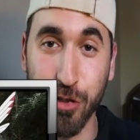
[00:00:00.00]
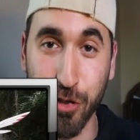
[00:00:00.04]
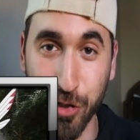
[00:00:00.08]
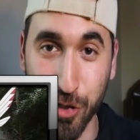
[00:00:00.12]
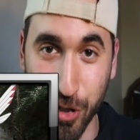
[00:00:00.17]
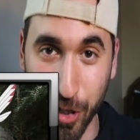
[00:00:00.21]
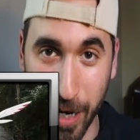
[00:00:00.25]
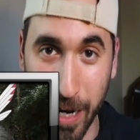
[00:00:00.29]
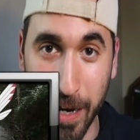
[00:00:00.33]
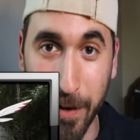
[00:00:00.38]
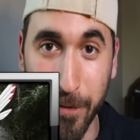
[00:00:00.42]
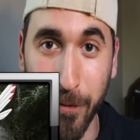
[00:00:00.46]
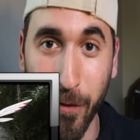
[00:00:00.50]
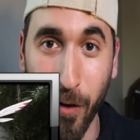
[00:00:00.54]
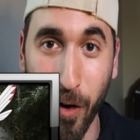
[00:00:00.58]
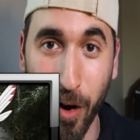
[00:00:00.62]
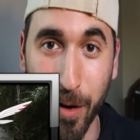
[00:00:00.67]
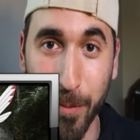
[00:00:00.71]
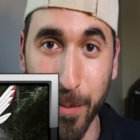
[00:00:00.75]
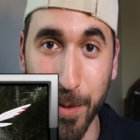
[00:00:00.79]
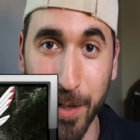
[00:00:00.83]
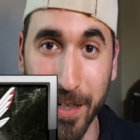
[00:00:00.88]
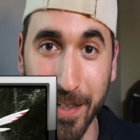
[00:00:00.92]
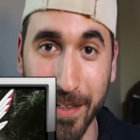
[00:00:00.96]
J
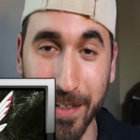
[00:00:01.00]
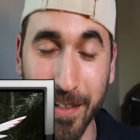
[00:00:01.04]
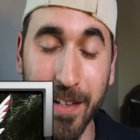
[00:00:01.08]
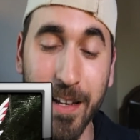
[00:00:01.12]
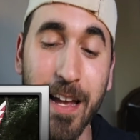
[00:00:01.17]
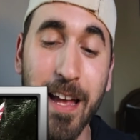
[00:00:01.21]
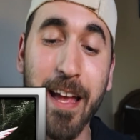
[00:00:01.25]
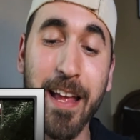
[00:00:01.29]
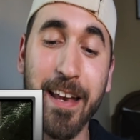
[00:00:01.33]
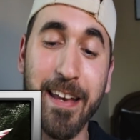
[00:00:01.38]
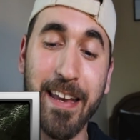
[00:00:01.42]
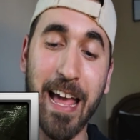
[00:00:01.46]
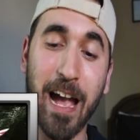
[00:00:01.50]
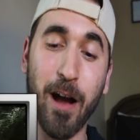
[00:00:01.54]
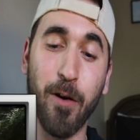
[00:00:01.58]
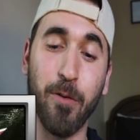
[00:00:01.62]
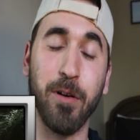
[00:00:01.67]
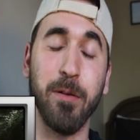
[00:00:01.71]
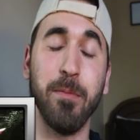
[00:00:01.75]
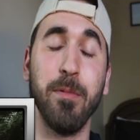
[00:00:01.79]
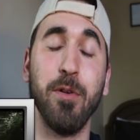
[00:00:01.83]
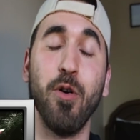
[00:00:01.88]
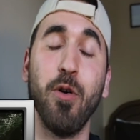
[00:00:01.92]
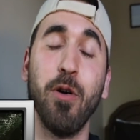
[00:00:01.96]
farming. Now
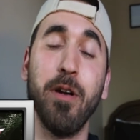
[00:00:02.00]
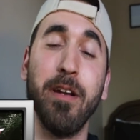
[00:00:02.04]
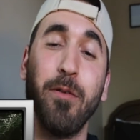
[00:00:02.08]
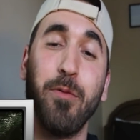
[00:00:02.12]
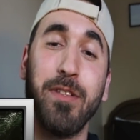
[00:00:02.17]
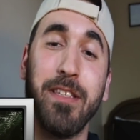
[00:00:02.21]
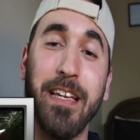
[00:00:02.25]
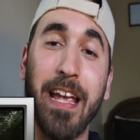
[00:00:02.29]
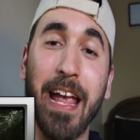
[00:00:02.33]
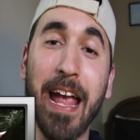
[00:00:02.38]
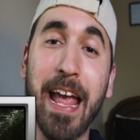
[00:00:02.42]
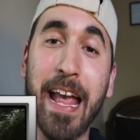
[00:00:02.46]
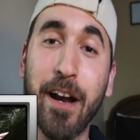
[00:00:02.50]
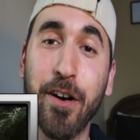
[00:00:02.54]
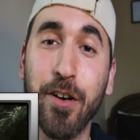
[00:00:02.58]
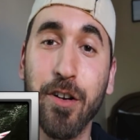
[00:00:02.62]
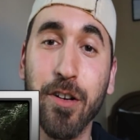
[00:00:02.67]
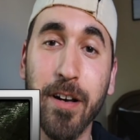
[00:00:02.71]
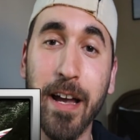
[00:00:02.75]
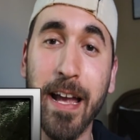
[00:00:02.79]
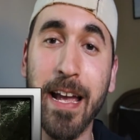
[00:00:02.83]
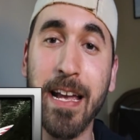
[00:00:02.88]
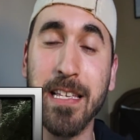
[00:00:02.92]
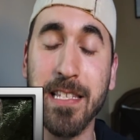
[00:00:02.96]
we're going to be going in with the
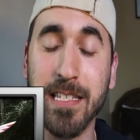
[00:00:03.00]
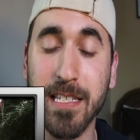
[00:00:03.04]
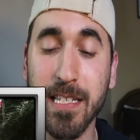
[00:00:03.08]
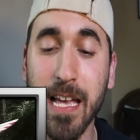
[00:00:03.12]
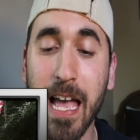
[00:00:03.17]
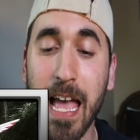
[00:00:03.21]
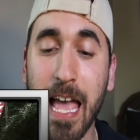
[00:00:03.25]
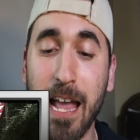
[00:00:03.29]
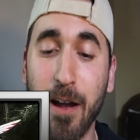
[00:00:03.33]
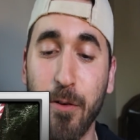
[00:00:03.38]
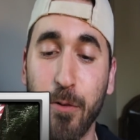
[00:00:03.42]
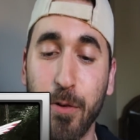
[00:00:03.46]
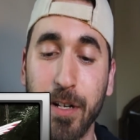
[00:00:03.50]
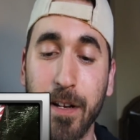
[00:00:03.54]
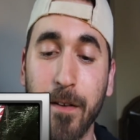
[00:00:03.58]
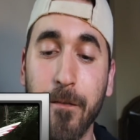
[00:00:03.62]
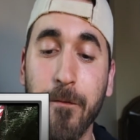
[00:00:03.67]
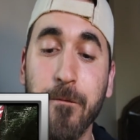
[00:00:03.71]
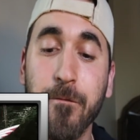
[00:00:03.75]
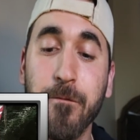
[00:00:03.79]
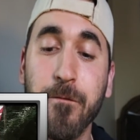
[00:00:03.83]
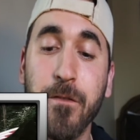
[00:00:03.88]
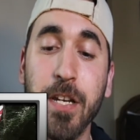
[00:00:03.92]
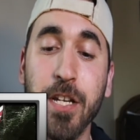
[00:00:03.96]
Aerial Ace, and we're going to
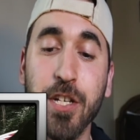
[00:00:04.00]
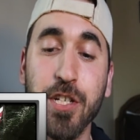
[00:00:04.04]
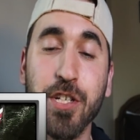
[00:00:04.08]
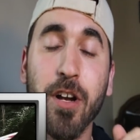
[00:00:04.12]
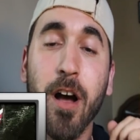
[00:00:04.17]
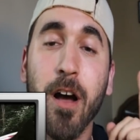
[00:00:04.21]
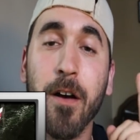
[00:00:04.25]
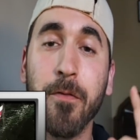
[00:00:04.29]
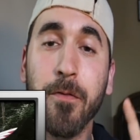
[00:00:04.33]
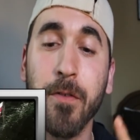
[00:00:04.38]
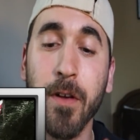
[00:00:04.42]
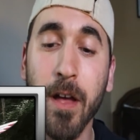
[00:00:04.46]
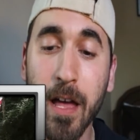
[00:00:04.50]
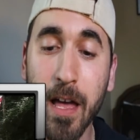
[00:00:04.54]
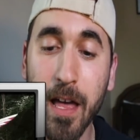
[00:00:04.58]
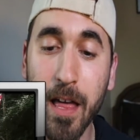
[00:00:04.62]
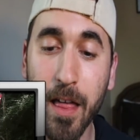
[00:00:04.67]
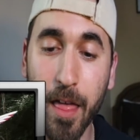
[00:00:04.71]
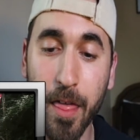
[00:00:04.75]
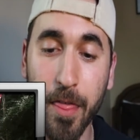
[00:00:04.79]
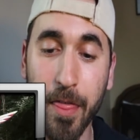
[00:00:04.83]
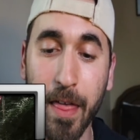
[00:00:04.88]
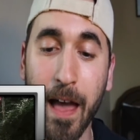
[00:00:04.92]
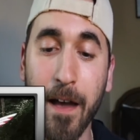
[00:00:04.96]
finish off
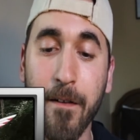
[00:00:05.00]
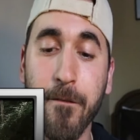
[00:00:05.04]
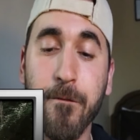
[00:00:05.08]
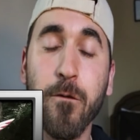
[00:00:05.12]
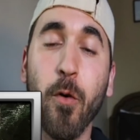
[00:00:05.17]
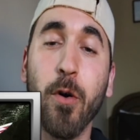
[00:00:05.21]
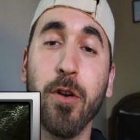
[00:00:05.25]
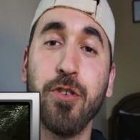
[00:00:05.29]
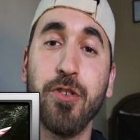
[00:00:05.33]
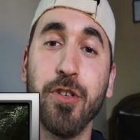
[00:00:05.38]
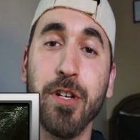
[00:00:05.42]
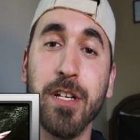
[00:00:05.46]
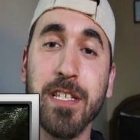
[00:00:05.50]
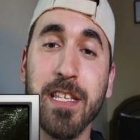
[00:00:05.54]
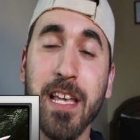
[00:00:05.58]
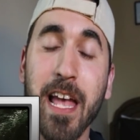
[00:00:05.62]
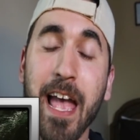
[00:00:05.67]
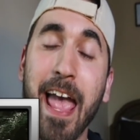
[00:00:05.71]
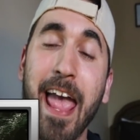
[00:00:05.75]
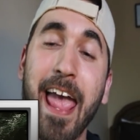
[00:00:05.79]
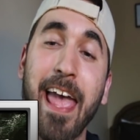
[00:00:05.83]
that fortress,